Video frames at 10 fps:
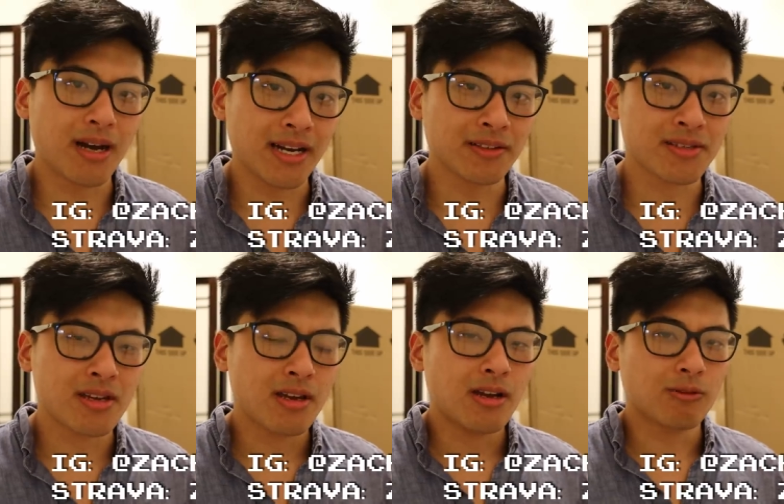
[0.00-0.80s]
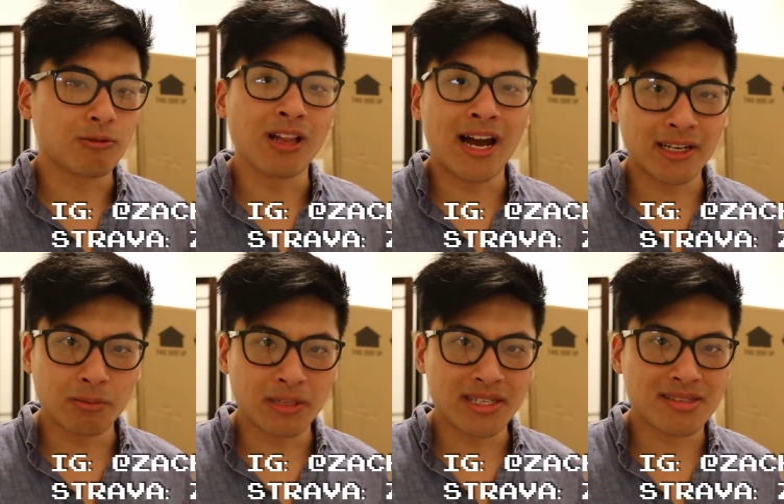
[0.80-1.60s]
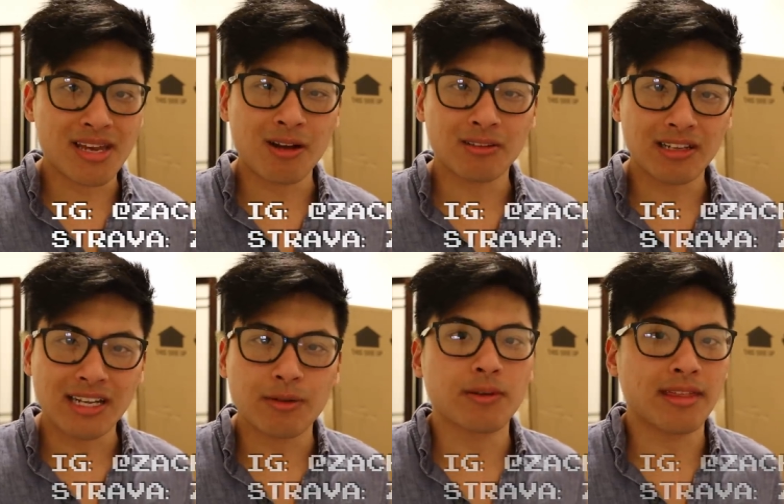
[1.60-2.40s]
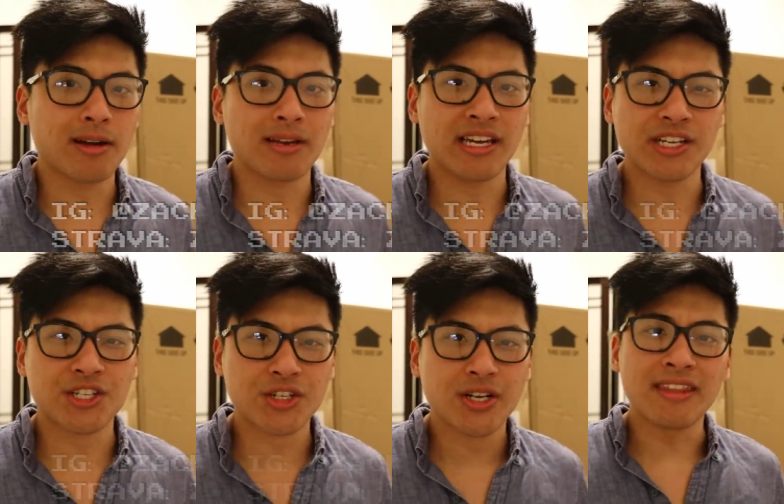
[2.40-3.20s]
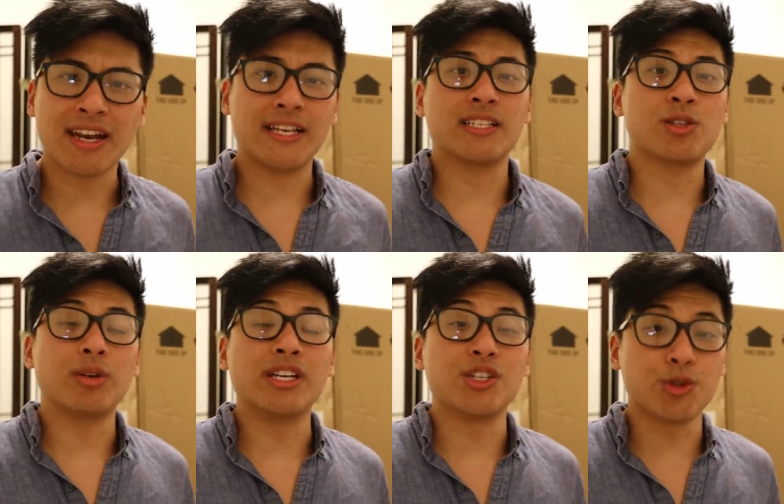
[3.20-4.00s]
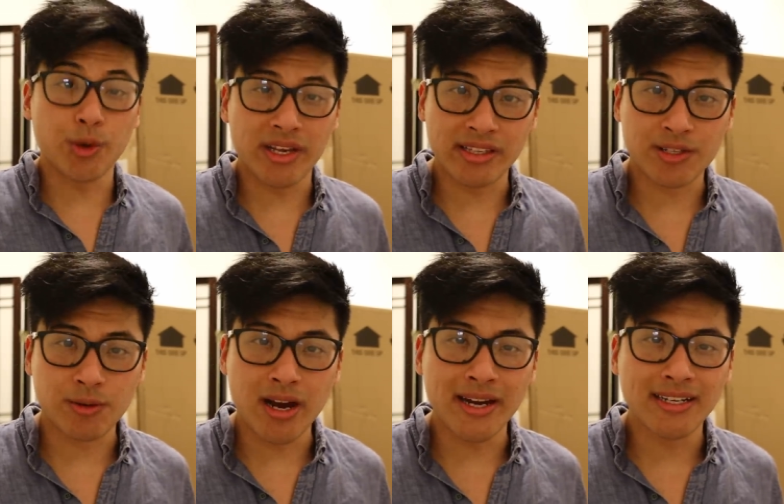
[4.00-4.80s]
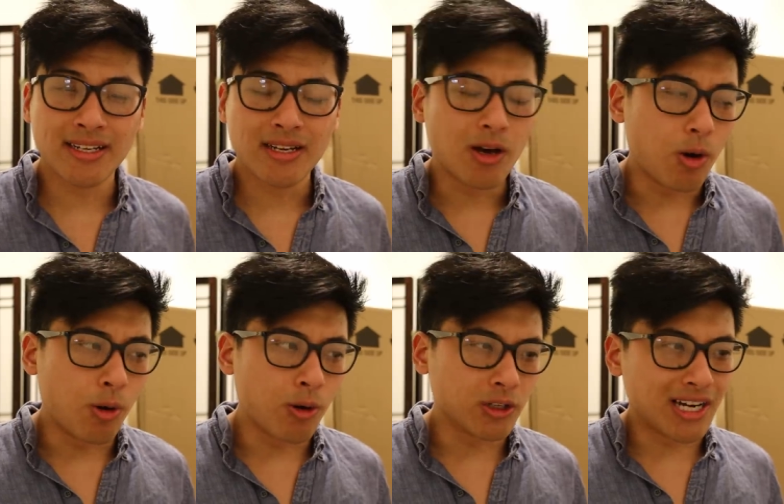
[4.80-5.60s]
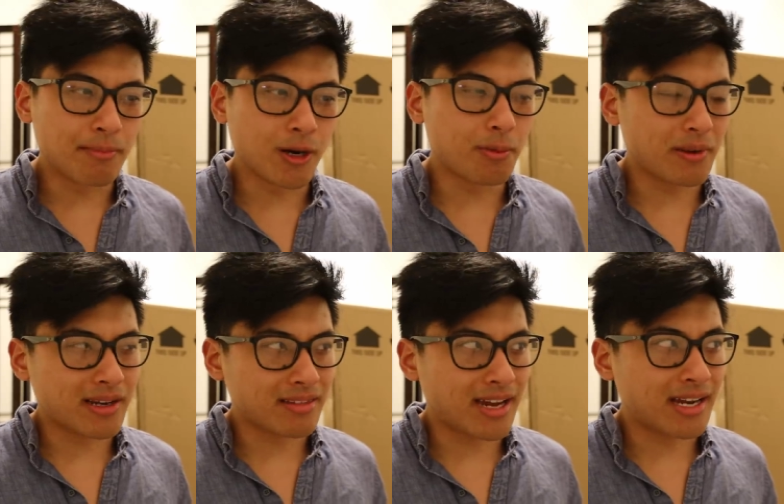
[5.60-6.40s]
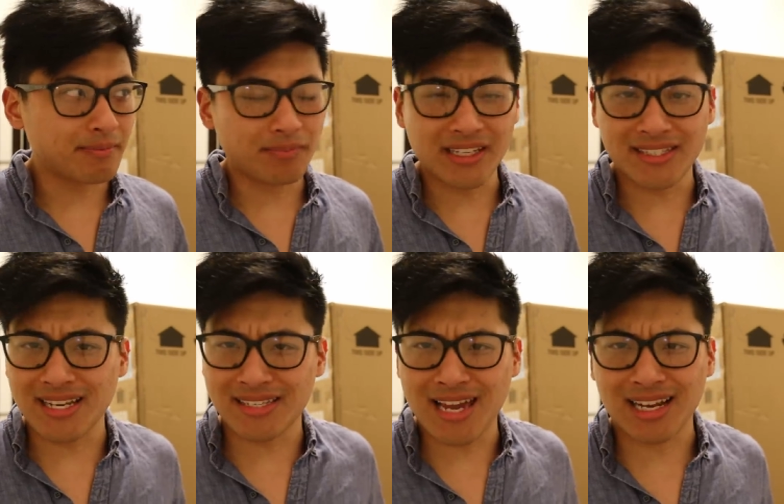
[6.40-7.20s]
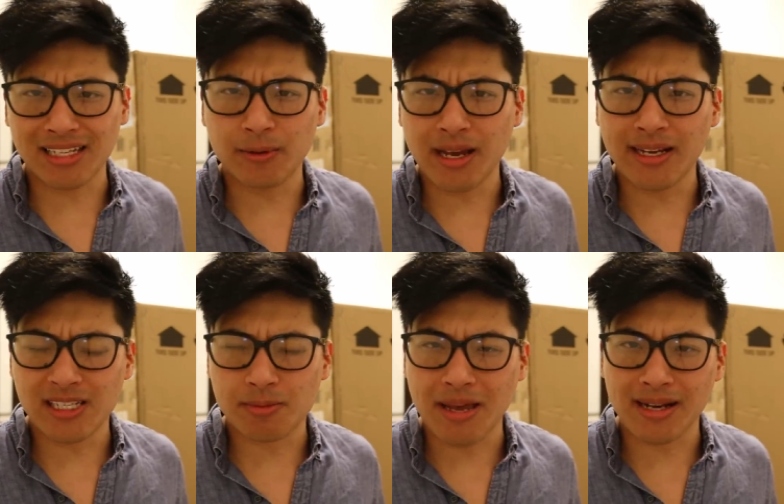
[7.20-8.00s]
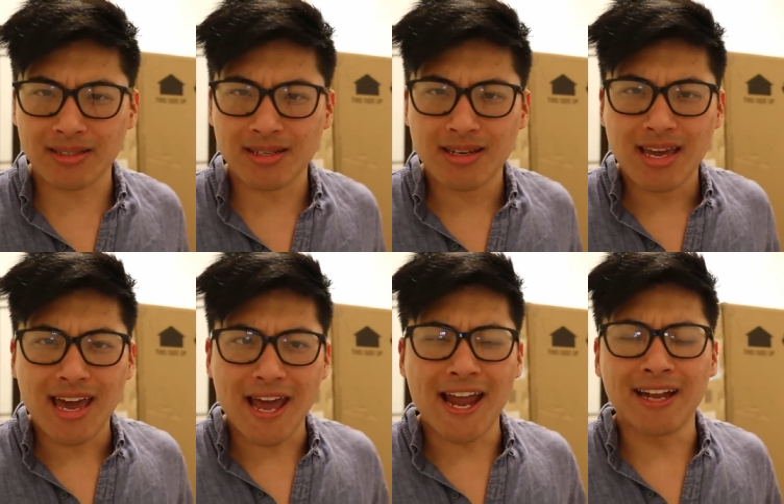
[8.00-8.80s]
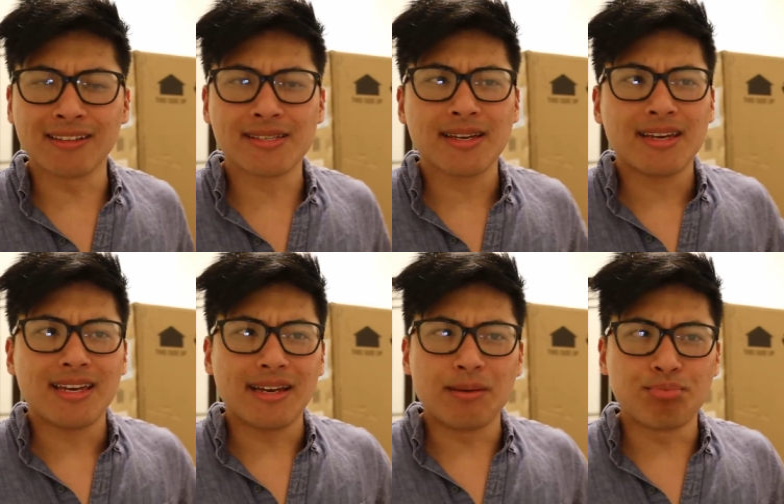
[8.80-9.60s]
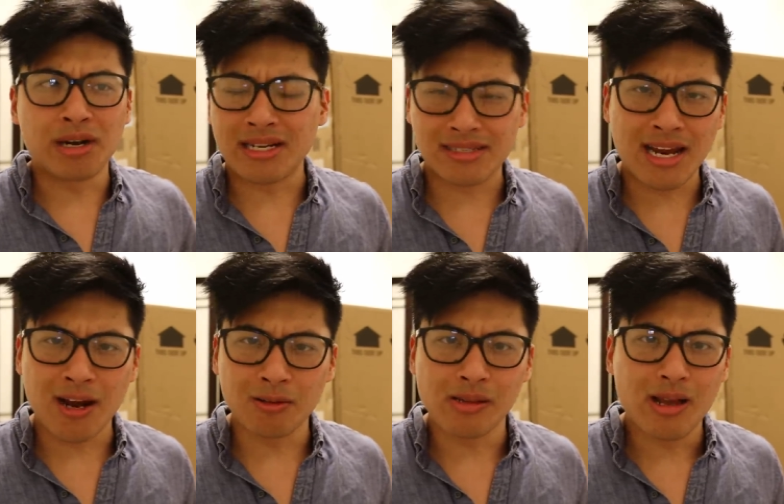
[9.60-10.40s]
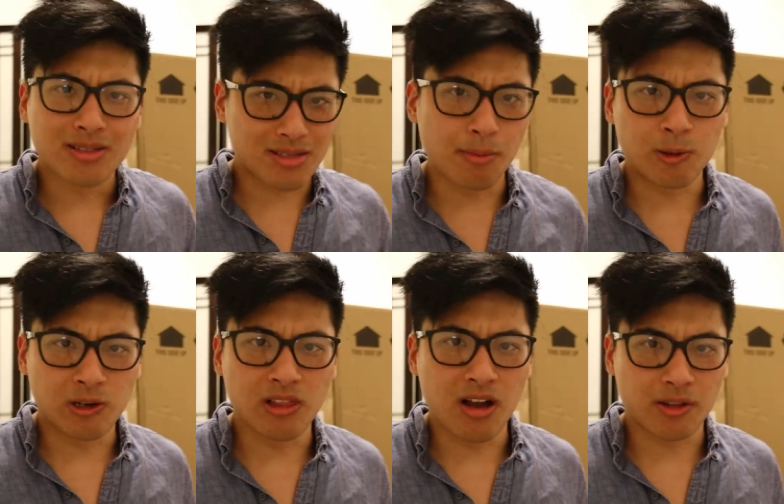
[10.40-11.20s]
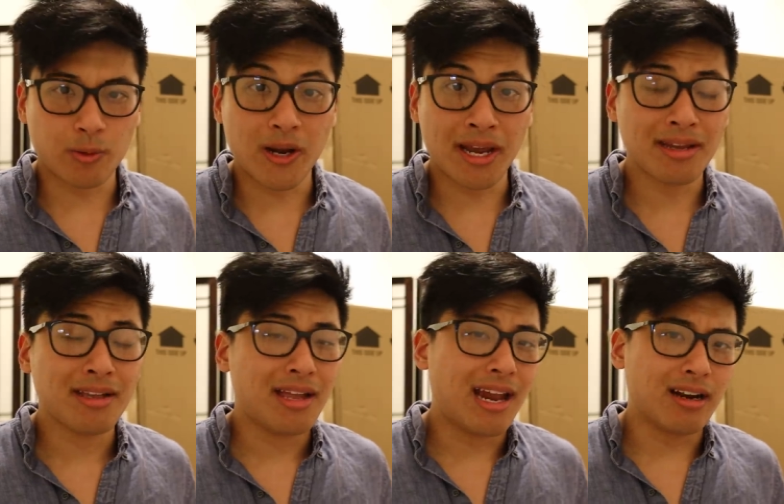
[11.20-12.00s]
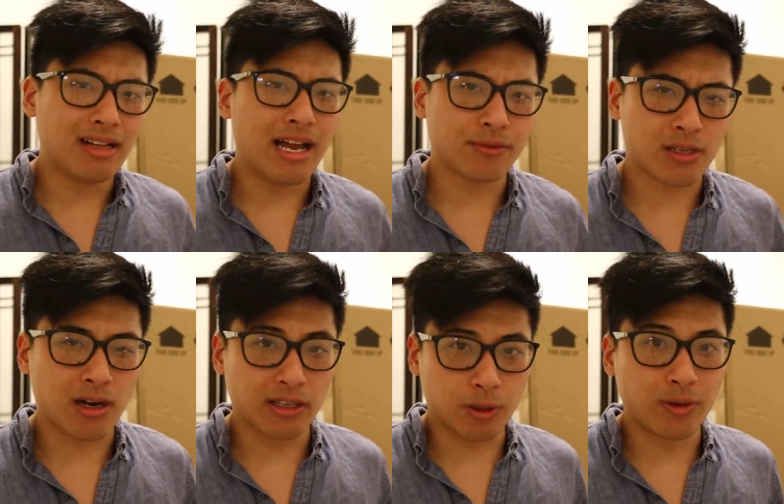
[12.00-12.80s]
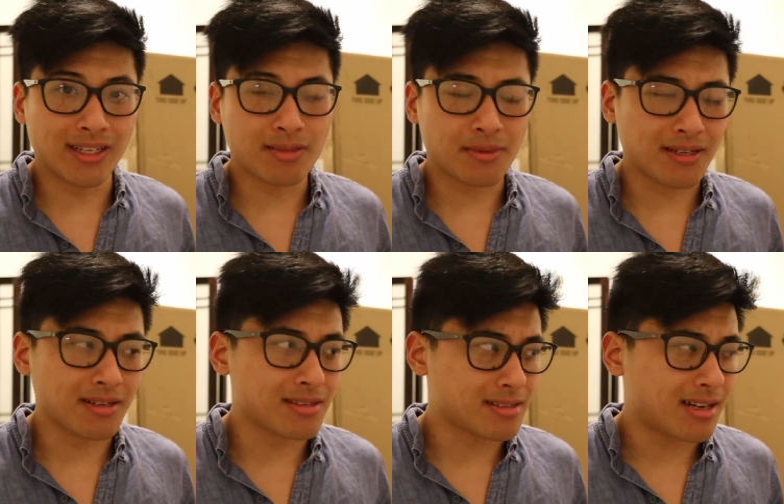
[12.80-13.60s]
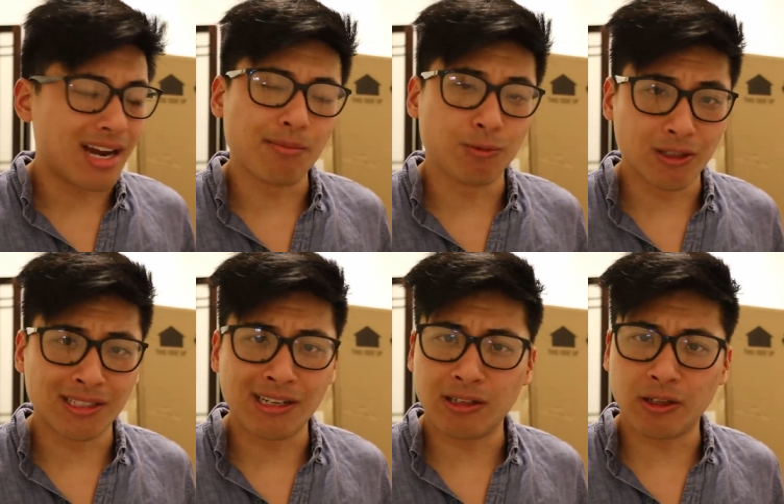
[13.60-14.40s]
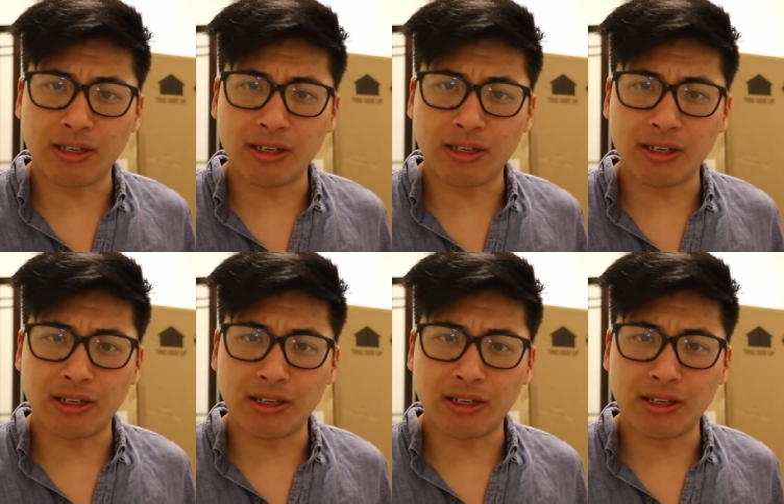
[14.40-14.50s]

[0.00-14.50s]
miles, reliably, soundly, and without a hitch, and that I get to enjoy this ride, or I'm hoping that it's exactly what I expect, and it breaks down somewhere along the way and I'll have to call it quits because I'm really not